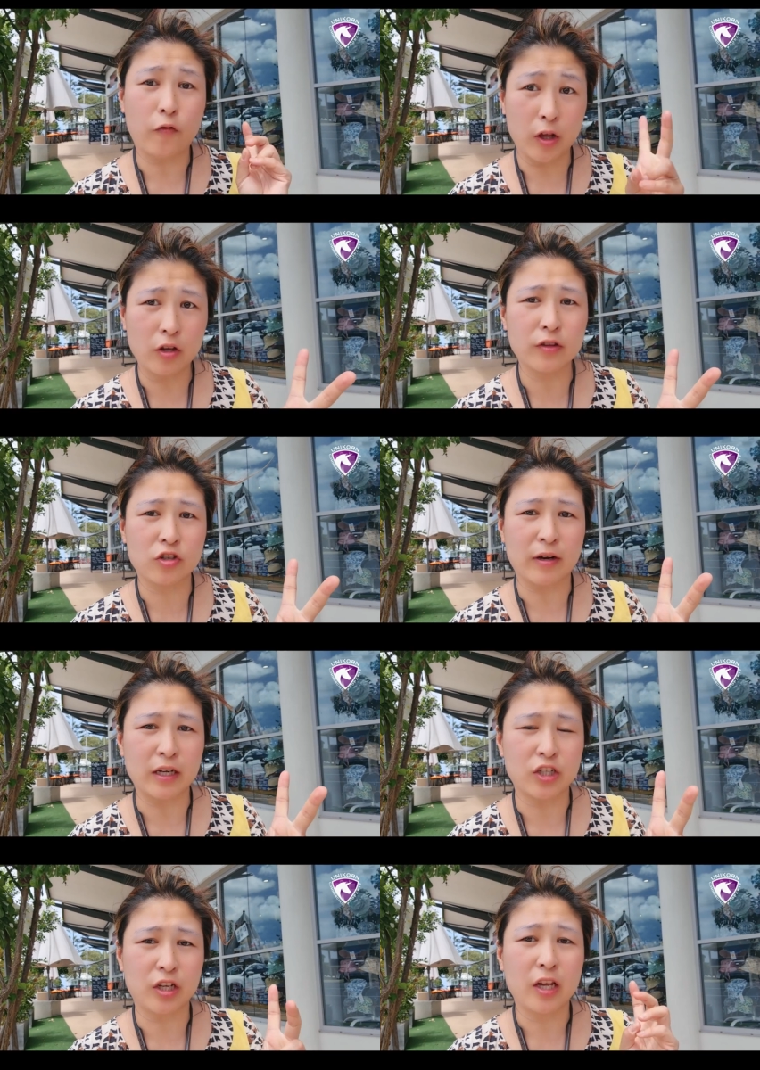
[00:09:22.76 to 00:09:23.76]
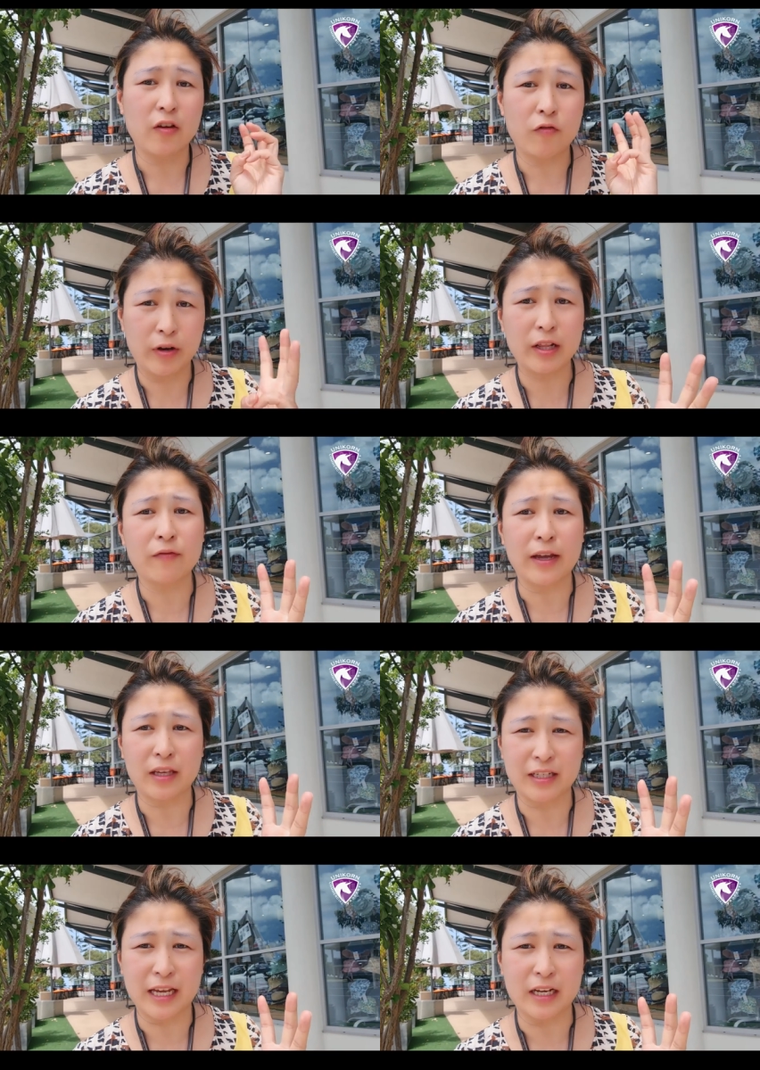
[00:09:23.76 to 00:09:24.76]
follow the strategy, really
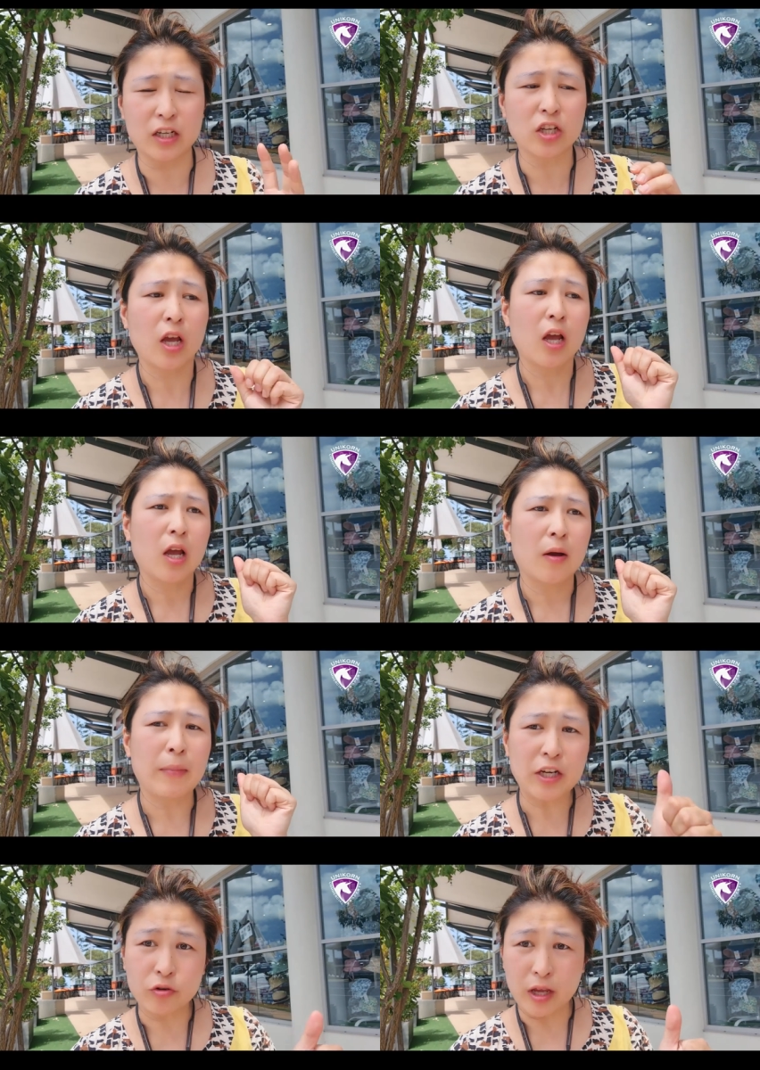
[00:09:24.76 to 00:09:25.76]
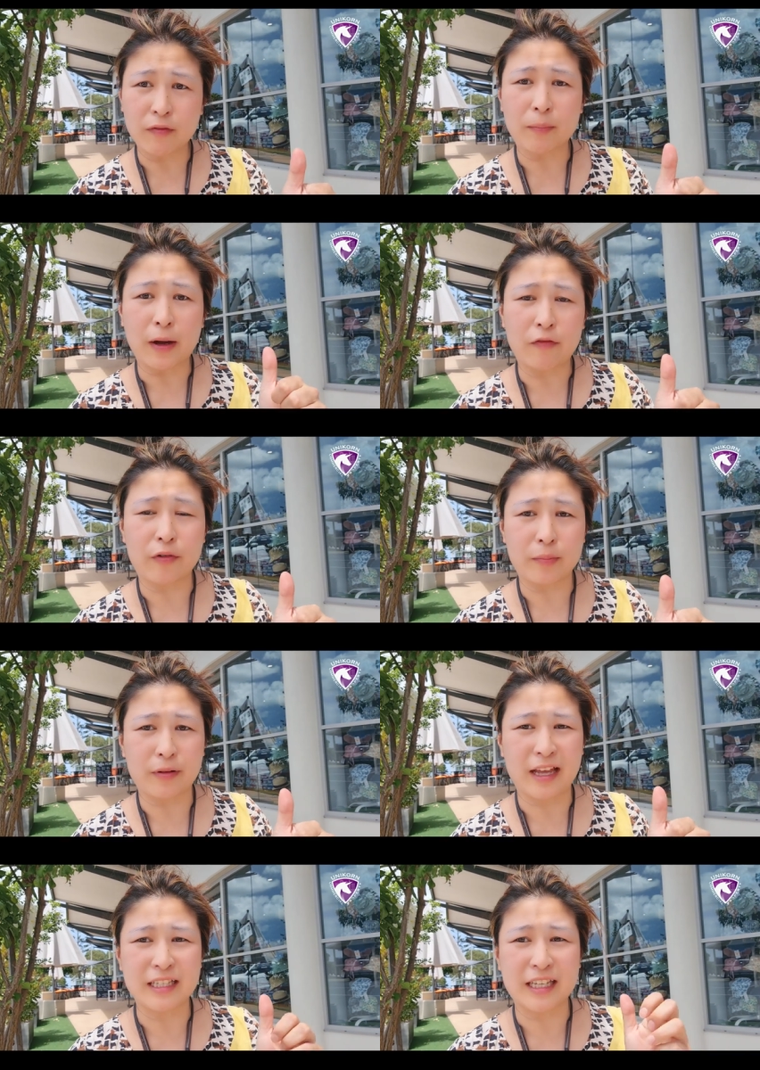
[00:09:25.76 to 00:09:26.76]
vet your tenant, Make sure you have a buffer in
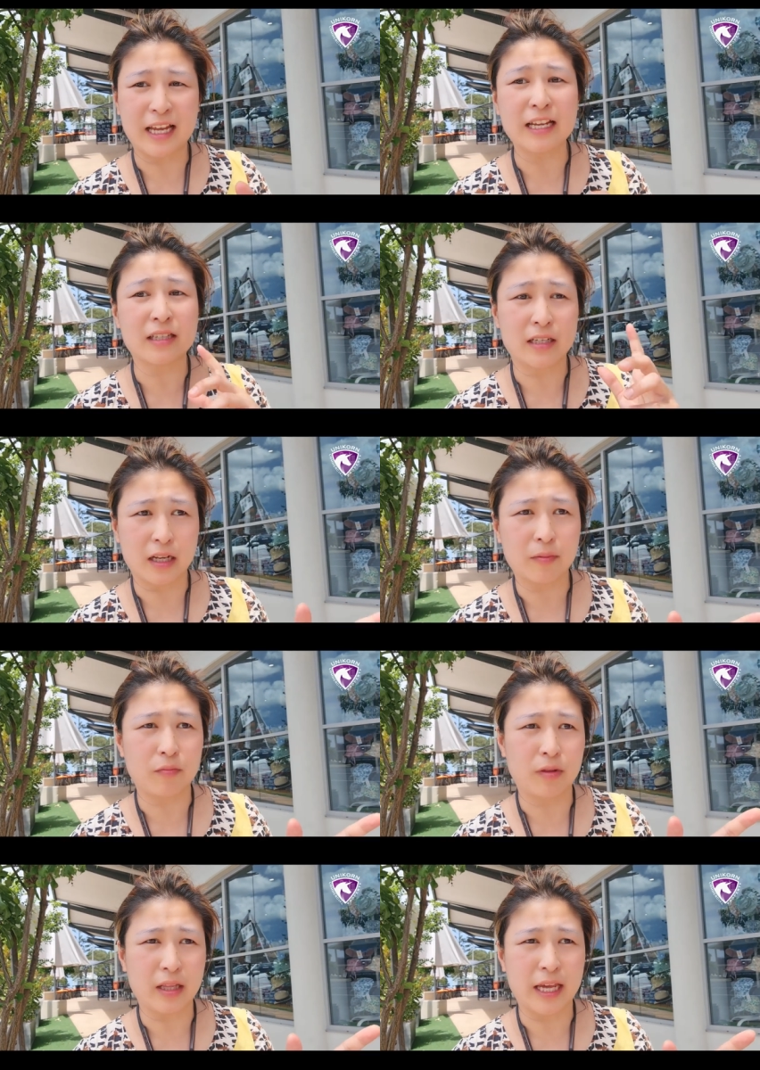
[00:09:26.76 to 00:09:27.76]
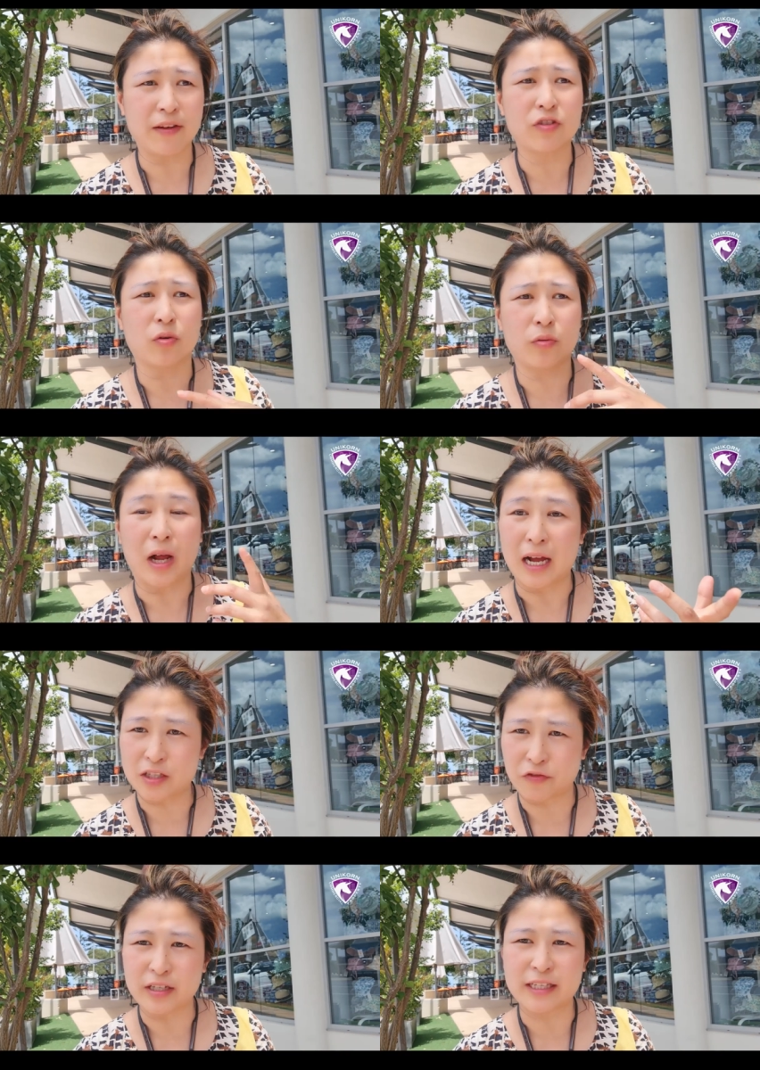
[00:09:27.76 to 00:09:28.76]
place in case the tenant leaves or
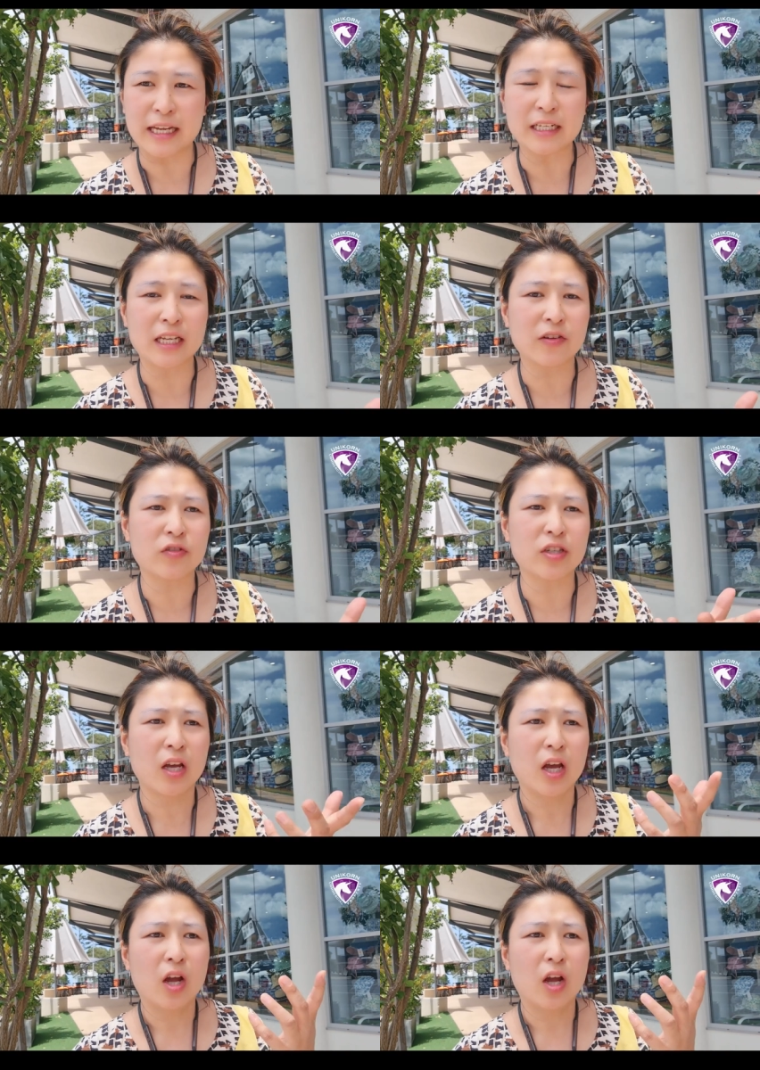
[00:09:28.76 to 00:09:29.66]
asks for incentives.